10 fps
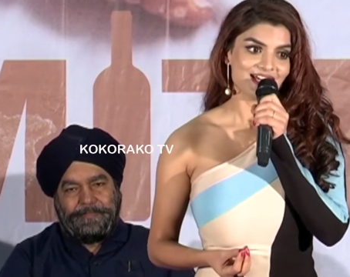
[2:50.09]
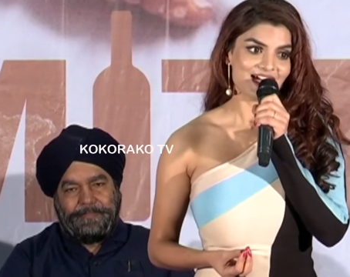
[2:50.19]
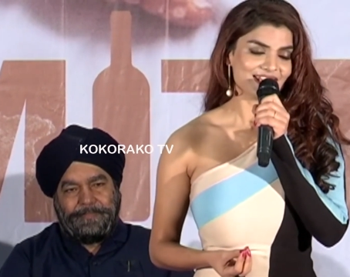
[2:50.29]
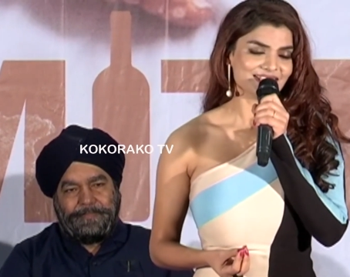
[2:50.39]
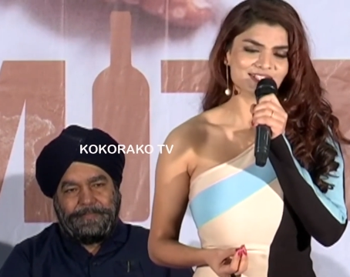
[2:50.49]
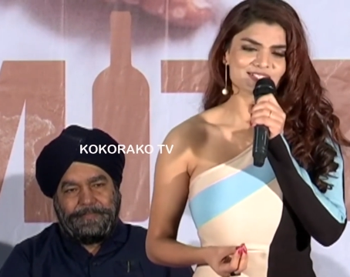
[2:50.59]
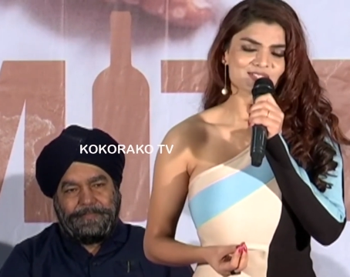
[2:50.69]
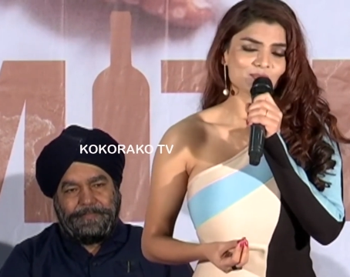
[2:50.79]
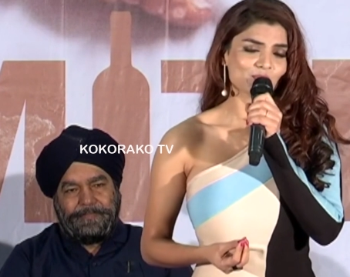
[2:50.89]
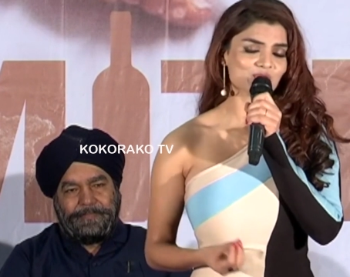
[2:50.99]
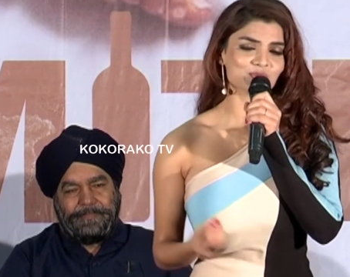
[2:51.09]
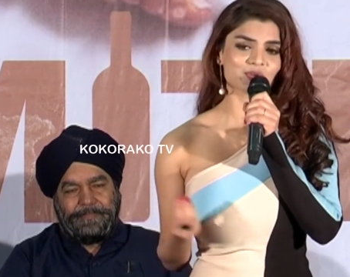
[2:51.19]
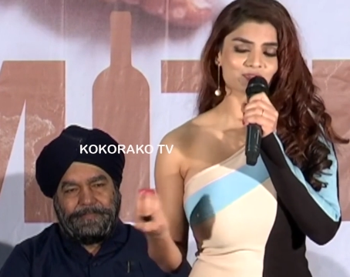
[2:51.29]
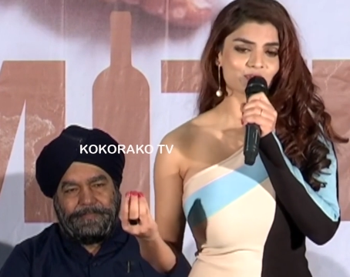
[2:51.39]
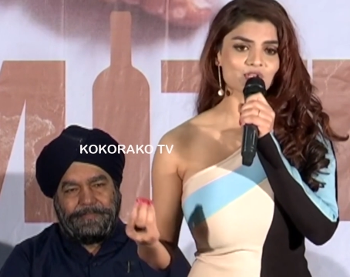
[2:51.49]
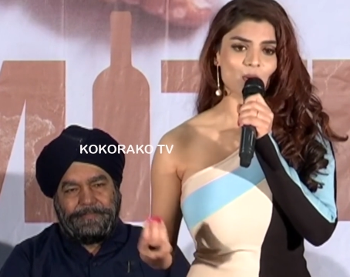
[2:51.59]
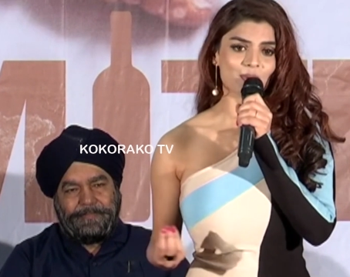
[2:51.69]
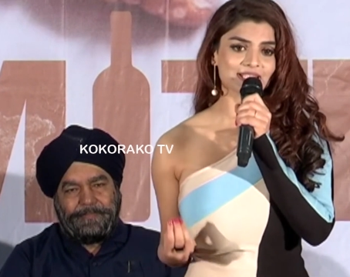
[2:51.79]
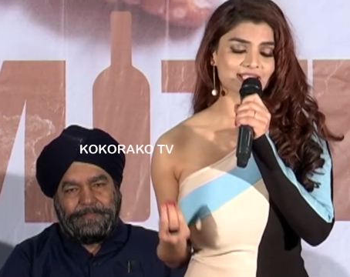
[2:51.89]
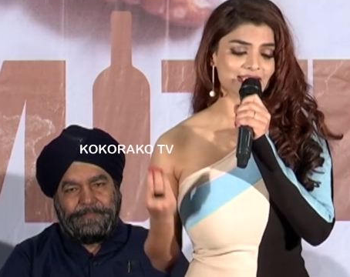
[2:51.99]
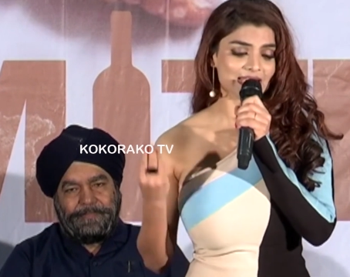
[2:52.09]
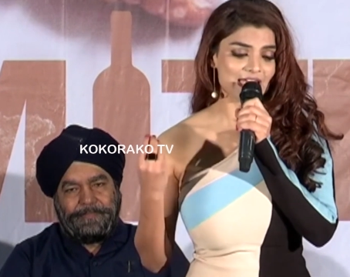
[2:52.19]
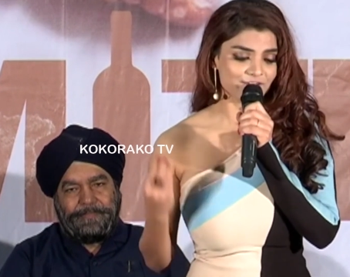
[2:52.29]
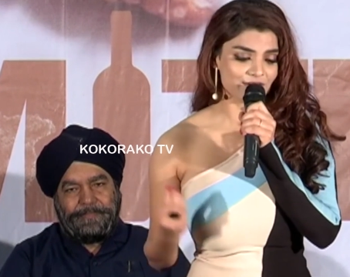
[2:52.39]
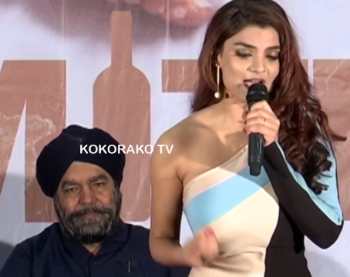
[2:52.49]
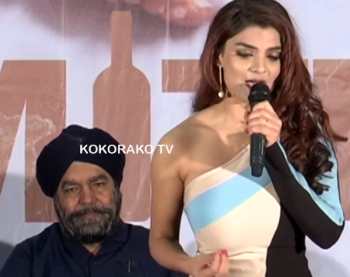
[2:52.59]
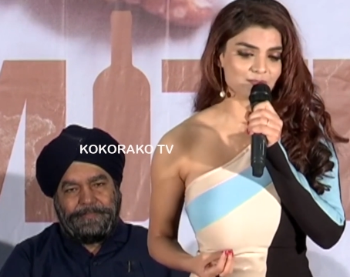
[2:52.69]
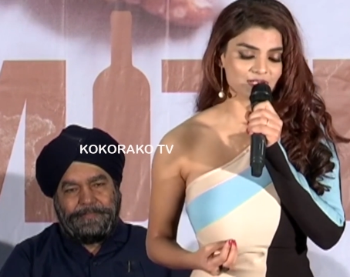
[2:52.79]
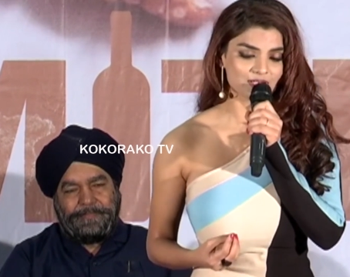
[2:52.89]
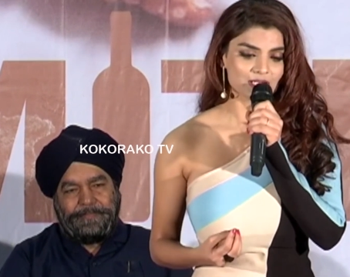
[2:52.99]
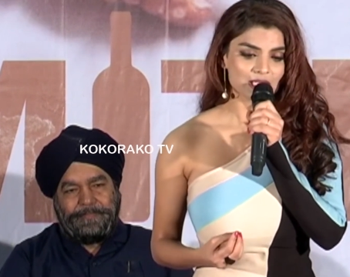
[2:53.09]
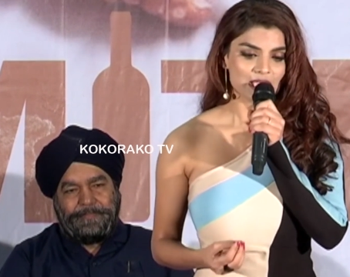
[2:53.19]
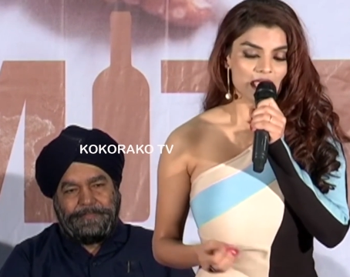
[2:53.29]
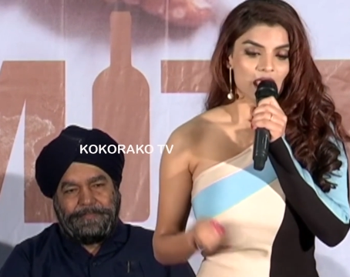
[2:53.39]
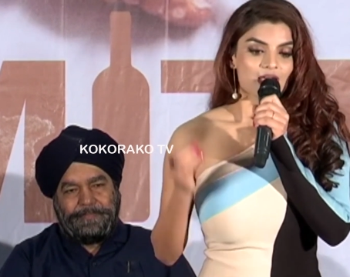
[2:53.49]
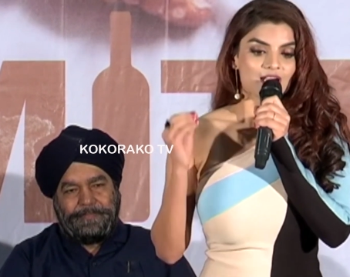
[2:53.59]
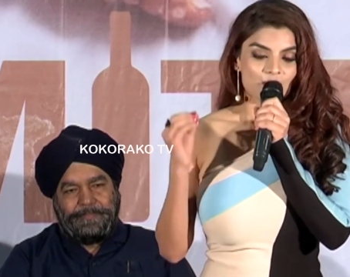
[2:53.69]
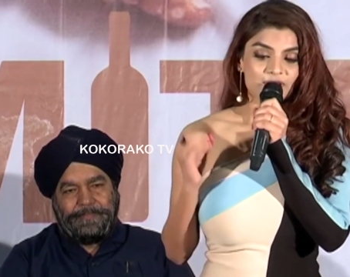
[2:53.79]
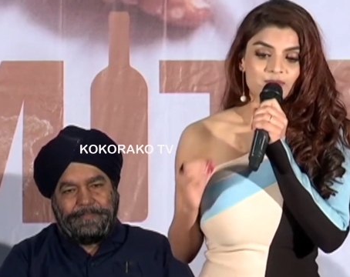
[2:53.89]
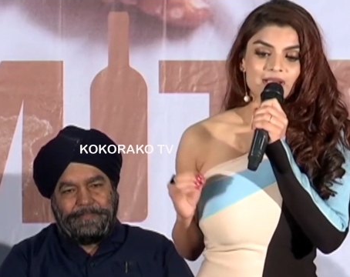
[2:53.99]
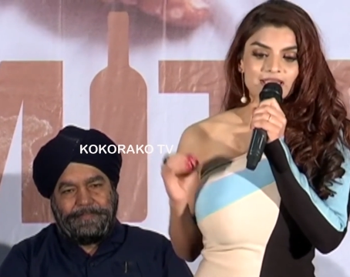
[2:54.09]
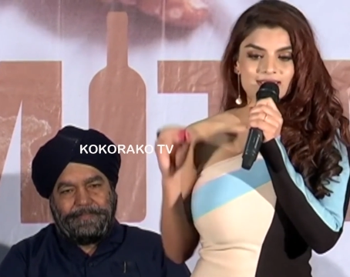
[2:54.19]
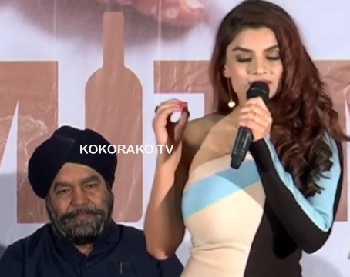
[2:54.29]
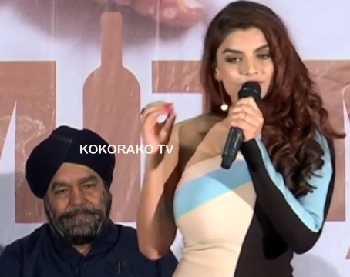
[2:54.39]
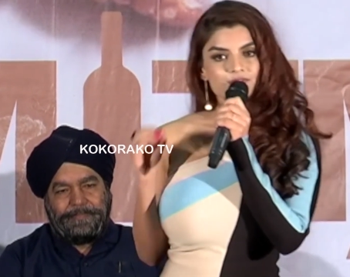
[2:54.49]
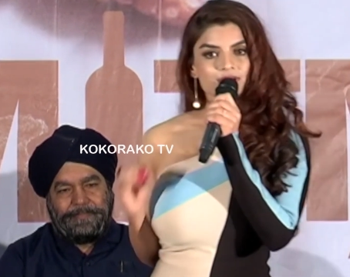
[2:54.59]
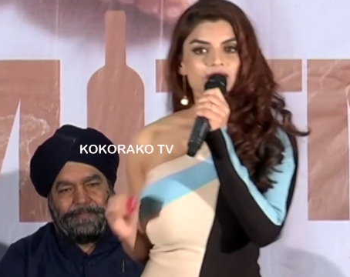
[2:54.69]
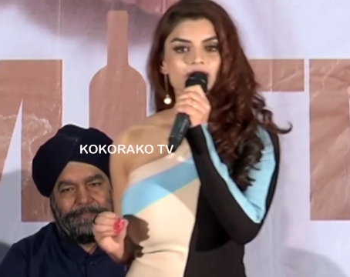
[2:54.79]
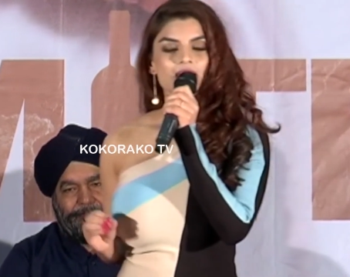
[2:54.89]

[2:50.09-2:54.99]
Speaker 1: And I think it's the most beautiful topic that can ever happen. Commitment is different,